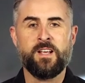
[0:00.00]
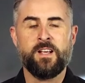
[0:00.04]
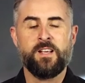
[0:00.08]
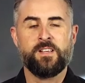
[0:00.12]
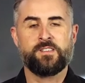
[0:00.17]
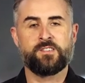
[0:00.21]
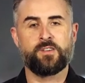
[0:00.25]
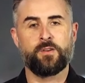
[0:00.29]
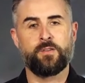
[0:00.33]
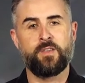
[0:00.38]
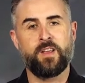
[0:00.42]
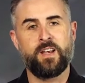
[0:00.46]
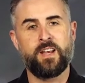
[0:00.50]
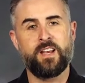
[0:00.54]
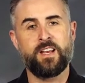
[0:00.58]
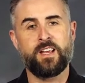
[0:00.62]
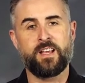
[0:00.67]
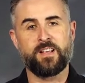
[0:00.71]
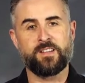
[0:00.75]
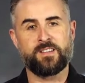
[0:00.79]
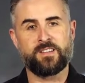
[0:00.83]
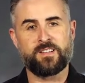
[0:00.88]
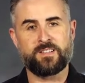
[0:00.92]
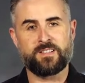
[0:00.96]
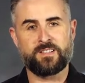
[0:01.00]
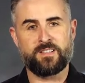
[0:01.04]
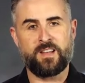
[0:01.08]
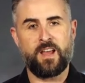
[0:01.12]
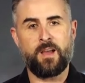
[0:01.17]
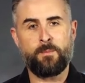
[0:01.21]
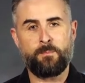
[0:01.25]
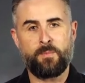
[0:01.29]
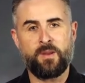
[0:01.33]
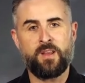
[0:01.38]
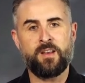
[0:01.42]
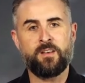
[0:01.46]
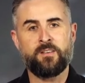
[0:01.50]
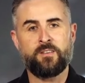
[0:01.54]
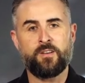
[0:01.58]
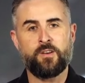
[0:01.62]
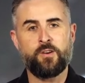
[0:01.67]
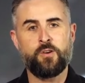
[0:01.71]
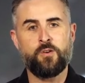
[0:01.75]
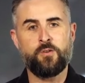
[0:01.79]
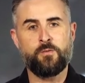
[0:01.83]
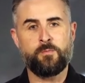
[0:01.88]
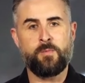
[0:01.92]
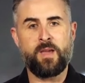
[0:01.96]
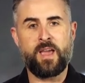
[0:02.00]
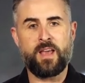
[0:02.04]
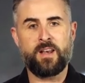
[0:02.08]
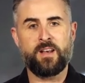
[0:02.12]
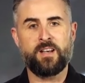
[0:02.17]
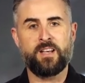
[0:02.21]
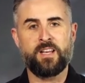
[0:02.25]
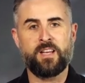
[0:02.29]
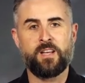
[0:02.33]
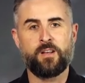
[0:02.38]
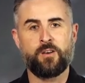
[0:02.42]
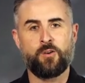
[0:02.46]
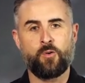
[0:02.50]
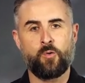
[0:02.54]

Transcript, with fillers: so that he could step into humanity in